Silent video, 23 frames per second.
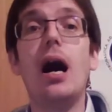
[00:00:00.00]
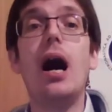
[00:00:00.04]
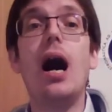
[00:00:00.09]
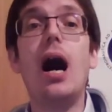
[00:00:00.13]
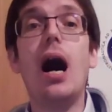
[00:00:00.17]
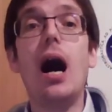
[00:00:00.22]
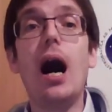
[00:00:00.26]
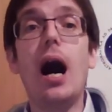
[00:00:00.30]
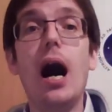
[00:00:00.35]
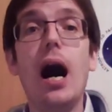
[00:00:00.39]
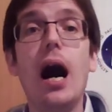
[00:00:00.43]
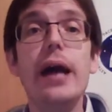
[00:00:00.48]

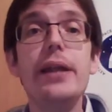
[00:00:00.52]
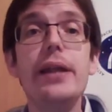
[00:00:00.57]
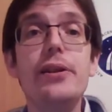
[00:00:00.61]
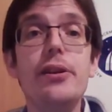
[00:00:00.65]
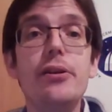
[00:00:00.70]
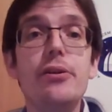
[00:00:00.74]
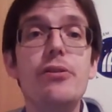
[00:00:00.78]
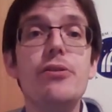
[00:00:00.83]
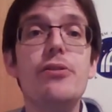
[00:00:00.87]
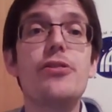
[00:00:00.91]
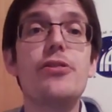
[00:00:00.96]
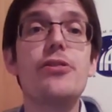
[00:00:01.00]
I
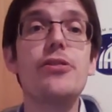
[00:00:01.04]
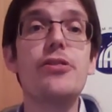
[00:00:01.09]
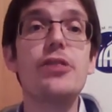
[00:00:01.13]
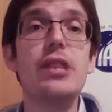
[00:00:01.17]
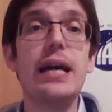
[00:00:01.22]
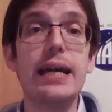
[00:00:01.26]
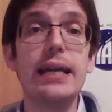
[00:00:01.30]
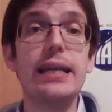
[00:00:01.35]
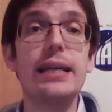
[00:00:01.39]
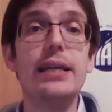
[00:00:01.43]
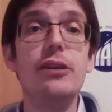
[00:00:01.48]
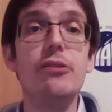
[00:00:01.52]
do
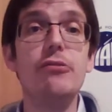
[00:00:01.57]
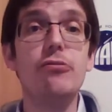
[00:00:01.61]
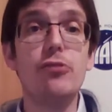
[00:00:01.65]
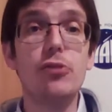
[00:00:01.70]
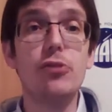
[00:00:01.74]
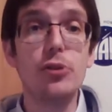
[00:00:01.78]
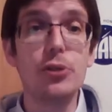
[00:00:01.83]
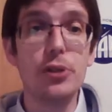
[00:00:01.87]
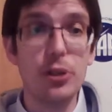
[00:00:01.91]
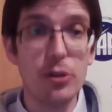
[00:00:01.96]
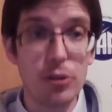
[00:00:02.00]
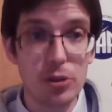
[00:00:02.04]
thank you
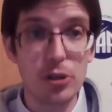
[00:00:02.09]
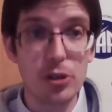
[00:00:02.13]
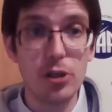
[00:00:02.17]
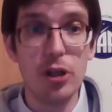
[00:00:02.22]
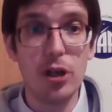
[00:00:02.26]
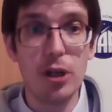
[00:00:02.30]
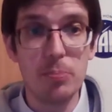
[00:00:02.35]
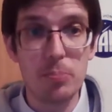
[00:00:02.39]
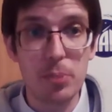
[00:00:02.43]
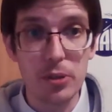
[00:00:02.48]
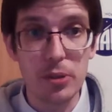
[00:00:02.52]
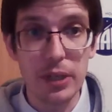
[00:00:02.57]
for your
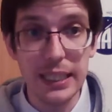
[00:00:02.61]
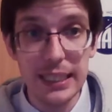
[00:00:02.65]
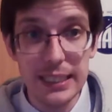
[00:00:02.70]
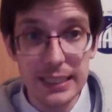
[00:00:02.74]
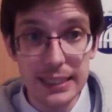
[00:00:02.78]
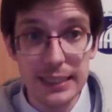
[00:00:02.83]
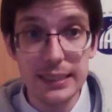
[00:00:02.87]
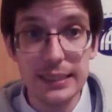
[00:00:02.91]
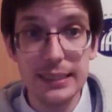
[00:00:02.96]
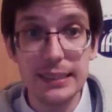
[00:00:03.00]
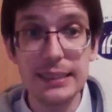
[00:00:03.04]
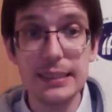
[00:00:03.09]

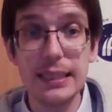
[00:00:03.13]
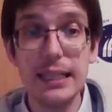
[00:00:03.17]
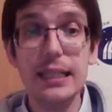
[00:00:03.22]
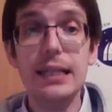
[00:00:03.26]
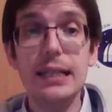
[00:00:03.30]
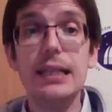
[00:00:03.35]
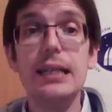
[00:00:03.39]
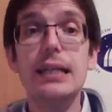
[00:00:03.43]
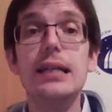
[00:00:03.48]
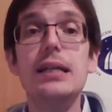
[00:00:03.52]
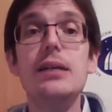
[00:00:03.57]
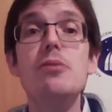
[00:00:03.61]
cooperations.
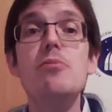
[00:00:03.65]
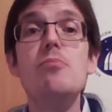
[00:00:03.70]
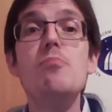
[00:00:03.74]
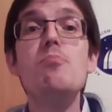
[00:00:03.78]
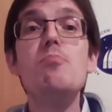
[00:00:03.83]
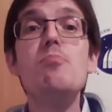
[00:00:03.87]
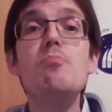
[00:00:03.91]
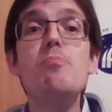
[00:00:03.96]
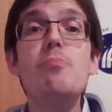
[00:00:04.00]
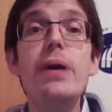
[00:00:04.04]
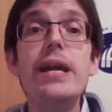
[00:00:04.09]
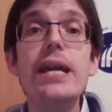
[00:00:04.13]

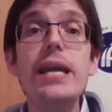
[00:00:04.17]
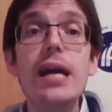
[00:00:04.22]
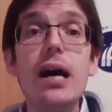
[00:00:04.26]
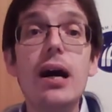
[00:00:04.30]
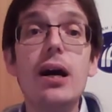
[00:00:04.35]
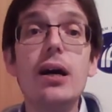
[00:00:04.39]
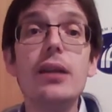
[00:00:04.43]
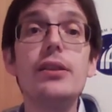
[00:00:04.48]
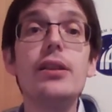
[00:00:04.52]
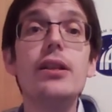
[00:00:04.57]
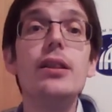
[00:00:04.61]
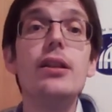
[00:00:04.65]
Be
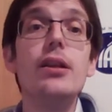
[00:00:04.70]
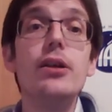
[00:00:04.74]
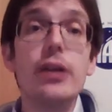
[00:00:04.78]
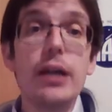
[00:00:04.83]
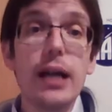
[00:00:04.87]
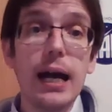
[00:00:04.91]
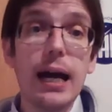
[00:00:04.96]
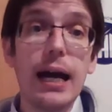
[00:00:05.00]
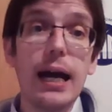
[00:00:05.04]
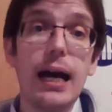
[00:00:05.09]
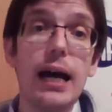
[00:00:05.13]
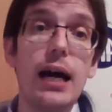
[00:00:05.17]
on the
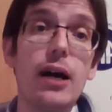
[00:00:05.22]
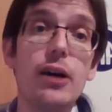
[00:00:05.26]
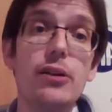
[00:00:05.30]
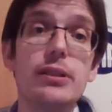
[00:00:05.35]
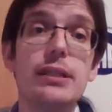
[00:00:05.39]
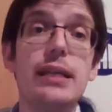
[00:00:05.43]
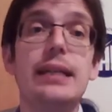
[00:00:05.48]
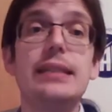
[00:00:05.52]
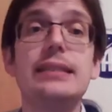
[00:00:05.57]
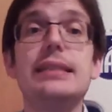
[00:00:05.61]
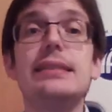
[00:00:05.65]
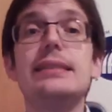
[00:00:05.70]
lookout,
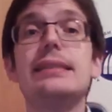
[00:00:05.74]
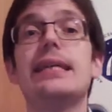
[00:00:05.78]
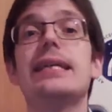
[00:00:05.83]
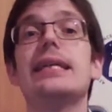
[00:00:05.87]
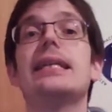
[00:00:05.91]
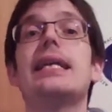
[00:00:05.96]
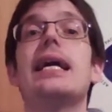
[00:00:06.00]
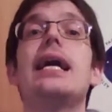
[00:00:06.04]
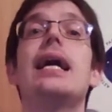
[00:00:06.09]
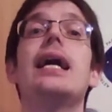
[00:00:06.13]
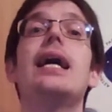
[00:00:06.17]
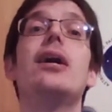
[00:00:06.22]
as I said,
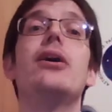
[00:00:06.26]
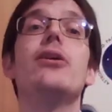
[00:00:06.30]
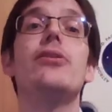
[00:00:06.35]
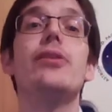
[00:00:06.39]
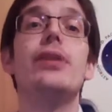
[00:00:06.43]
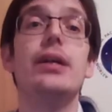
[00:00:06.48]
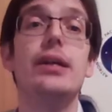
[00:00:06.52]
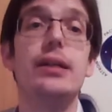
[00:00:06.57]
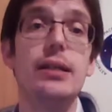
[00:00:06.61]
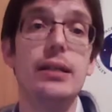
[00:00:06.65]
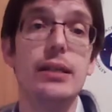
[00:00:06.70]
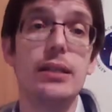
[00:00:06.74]
how
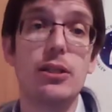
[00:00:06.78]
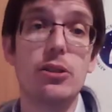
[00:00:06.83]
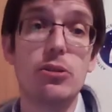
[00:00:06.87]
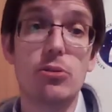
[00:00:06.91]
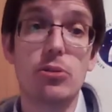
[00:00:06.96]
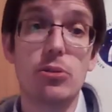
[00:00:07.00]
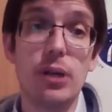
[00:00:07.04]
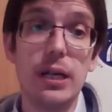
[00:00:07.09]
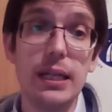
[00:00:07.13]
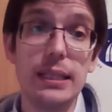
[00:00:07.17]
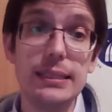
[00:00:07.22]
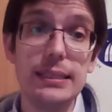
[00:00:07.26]
the
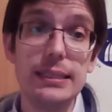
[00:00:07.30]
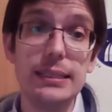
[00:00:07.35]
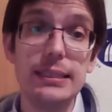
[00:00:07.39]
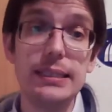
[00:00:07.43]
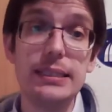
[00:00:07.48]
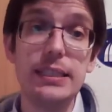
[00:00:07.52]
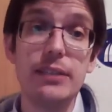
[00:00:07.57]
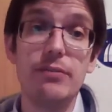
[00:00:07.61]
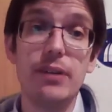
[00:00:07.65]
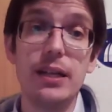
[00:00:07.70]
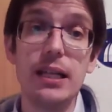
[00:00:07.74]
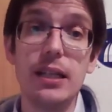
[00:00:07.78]
crisis
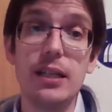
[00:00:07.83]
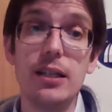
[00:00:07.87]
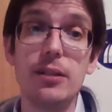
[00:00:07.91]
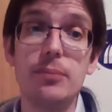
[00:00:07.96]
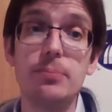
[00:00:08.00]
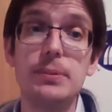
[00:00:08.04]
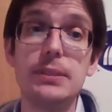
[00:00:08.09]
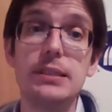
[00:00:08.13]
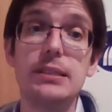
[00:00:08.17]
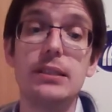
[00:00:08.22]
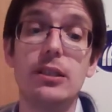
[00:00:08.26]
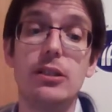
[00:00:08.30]

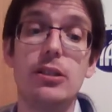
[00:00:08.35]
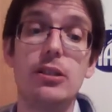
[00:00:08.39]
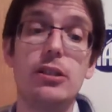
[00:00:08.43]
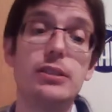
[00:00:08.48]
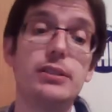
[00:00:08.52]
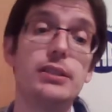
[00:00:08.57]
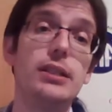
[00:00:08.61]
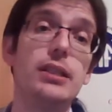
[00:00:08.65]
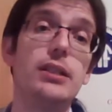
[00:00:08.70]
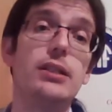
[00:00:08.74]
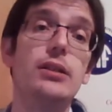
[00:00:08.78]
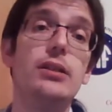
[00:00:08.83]
develops.
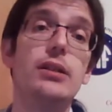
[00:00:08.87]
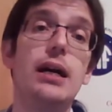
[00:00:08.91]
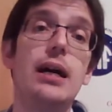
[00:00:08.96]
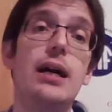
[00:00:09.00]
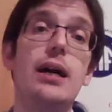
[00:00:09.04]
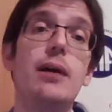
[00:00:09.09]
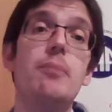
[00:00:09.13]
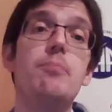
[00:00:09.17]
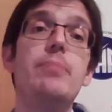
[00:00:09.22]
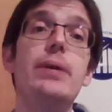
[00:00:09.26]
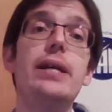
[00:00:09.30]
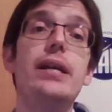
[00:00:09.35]
Also
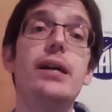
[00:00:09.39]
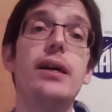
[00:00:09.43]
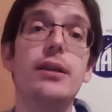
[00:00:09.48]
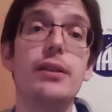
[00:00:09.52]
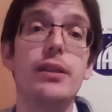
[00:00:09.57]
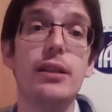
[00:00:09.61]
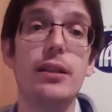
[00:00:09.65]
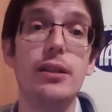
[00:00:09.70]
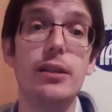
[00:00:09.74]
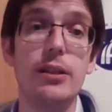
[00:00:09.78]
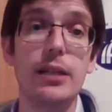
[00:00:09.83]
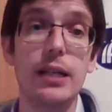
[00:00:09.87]
be on
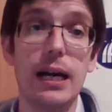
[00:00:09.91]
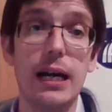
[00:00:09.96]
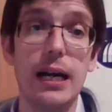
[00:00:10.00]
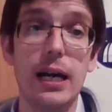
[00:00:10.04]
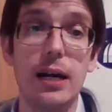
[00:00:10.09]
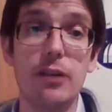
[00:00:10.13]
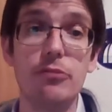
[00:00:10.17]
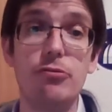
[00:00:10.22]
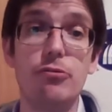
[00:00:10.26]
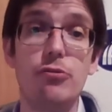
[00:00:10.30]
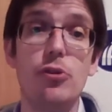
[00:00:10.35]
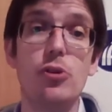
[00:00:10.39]
the
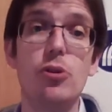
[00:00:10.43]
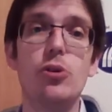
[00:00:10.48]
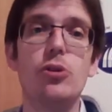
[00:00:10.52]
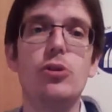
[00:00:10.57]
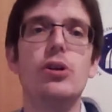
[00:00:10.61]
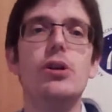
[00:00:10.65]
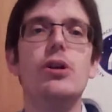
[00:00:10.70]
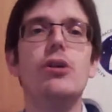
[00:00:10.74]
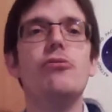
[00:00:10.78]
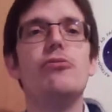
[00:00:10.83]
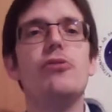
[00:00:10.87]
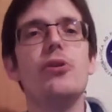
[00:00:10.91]
lookout for
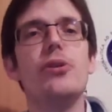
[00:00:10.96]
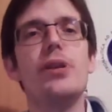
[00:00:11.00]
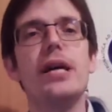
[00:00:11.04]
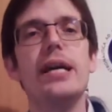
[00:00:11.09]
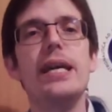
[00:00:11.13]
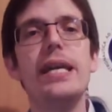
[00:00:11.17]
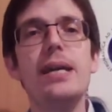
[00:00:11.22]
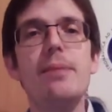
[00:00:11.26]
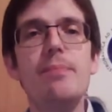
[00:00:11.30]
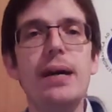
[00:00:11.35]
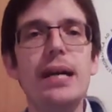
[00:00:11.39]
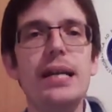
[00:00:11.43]
further
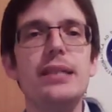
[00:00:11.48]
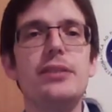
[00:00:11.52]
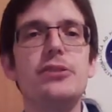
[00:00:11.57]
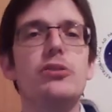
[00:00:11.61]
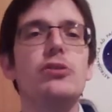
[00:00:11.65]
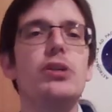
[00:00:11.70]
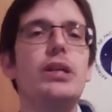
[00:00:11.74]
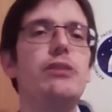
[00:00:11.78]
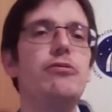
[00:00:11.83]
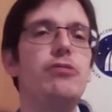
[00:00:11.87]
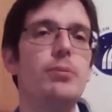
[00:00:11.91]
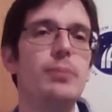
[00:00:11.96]
emails
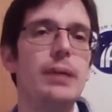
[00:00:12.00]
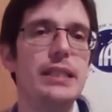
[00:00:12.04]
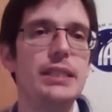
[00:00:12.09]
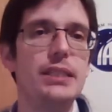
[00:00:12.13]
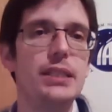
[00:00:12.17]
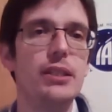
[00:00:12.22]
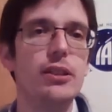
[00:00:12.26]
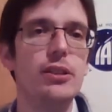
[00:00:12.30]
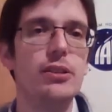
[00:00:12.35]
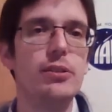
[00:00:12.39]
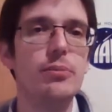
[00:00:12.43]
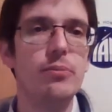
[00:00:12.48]
or information
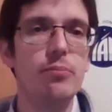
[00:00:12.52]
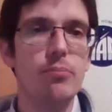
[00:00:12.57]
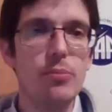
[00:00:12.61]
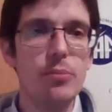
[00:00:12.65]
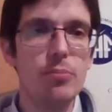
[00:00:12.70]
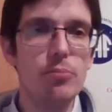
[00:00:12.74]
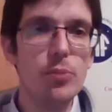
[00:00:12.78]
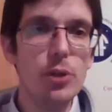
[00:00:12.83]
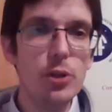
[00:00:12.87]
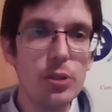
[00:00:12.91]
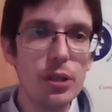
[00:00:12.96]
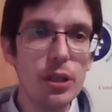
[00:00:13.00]
on
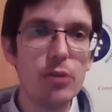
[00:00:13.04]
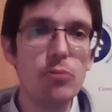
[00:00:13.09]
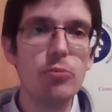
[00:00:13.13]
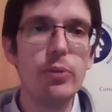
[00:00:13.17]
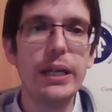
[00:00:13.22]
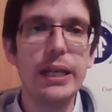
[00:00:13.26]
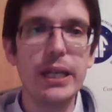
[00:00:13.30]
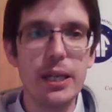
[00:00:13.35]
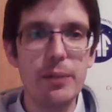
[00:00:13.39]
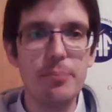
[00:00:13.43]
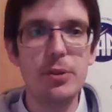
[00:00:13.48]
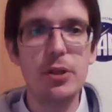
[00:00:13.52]
Moodle. We
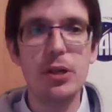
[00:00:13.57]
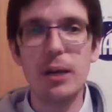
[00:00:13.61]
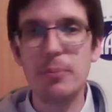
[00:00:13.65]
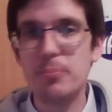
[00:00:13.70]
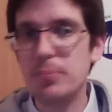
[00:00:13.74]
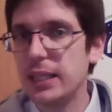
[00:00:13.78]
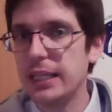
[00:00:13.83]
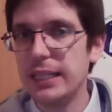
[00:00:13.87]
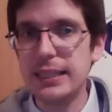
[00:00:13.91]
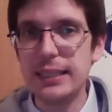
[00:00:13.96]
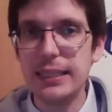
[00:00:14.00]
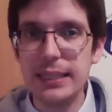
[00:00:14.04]
keep you
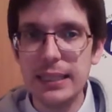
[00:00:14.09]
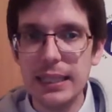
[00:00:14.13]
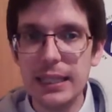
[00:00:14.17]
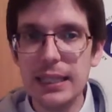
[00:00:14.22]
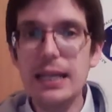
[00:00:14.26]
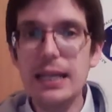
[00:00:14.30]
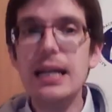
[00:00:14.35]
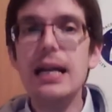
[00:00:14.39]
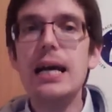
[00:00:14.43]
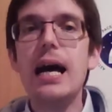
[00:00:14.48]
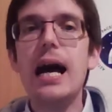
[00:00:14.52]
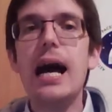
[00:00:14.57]
updated.
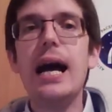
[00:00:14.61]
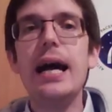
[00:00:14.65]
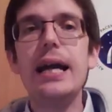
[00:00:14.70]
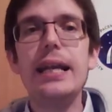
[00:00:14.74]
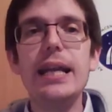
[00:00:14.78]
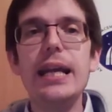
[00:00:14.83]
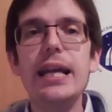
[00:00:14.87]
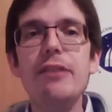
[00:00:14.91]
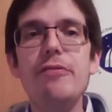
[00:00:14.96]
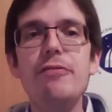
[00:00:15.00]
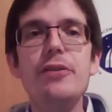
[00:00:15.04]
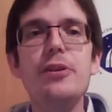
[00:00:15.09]
And
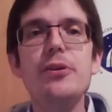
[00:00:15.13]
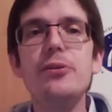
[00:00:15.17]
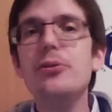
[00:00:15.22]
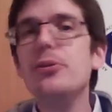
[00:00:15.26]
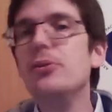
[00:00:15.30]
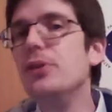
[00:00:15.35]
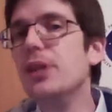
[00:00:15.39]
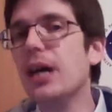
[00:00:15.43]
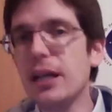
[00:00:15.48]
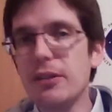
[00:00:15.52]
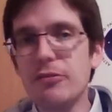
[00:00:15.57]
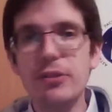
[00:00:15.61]
if you
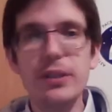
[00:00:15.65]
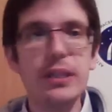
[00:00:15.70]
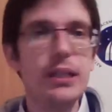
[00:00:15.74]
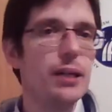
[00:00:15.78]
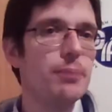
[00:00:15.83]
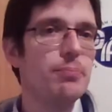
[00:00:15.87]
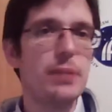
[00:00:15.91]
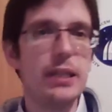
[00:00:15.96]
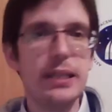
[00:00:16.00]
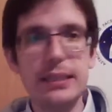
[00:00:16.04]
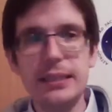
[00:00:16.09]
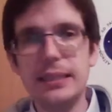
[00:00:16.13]
do not feel
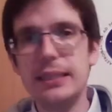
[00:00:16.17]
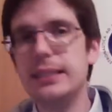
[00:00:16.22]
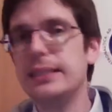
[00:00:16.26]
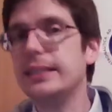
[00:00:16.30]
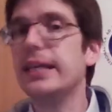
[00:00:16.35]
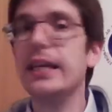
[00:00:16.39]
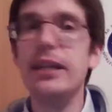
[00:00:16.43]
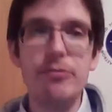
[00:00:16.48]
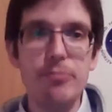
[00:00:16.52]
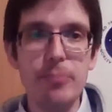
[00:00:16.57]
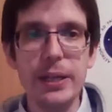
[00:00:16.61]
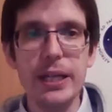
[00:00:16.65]
updated,
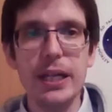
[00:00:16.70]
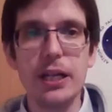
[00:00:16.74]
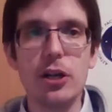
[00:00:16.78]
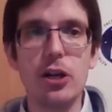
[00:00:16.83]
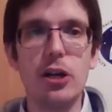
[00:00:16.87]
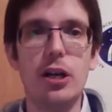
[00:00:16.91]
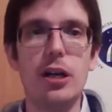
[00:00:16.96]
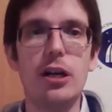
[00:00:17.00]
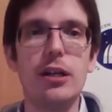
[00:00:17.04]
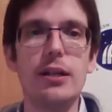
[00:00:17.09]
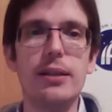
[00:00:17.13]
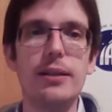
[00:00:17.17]
give me a
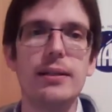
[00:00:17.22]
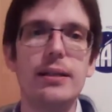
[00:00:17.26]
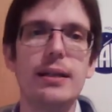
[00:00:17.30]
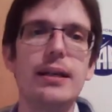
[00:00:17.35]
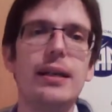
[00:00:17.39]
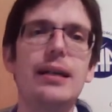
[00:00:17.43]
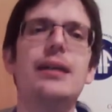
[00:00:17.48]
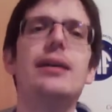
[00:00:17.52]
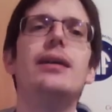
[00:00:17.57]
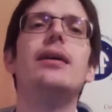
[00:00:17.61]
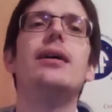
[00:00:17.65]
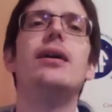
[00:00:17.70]
call.
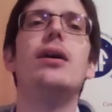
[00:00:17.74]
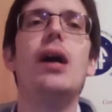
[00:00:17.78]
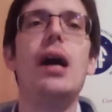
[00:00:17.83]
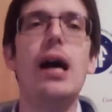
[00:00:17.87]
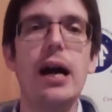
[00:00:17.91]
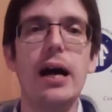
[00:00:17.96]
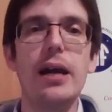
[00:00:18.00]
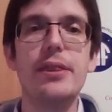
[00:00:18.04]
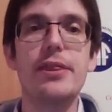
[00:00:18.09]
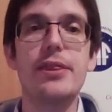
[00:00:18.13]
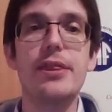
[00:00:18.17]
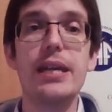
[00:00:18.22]

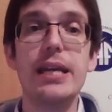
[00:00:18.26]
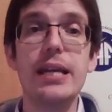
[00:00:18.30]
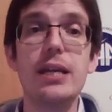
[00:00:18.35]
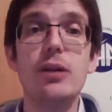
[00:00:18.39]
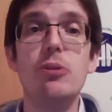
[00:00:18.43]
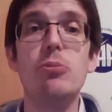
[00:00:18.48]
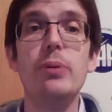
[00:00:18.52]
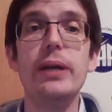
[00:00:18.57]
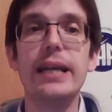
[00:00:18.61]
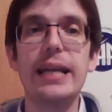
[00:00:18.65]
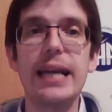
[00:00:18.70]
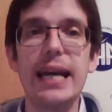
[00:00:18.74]
I think
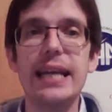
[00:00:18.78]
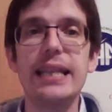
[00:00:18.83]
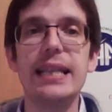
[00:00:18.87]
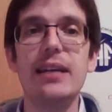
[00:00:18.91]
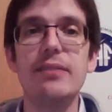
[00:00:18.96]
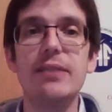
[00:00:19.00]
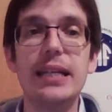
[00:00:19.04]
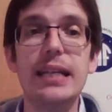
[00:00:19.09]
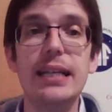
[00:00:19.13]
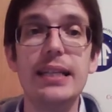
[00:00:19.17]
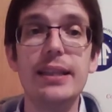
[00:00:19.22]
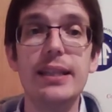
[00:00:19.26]
we can
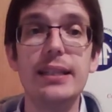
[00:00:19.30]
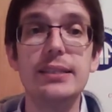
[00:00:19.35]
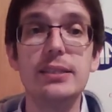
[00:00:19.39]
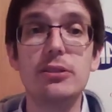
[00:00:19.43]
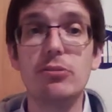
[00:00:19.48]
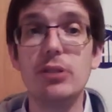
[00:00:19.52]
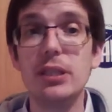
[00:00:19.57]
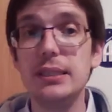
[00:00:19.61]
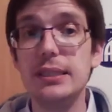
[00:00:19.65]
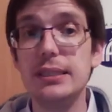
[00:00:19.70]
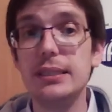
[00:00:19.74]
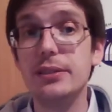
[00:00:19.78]
navigate this
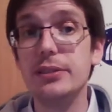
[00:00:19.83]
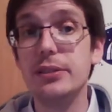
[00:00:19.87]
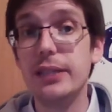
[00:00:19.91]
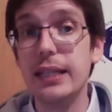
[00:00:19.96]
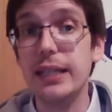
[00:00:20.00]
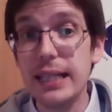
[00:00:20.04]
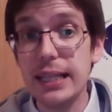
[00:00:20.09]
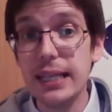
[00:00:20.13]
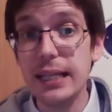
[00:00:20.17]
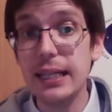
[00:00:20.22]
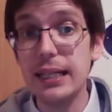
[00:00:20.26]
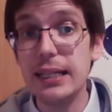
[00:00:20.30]
crisis
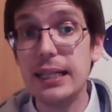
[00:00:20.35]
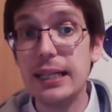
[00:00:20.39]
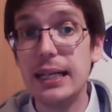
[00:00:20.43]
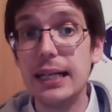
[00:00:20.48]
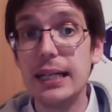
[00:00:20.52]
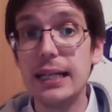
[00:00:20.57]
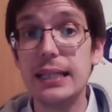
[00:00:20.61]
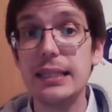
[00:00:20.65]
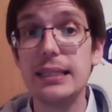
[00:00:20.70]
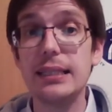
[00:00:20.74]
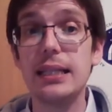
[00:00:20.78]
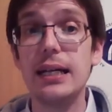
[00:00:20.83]
together,
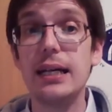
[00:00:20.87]
and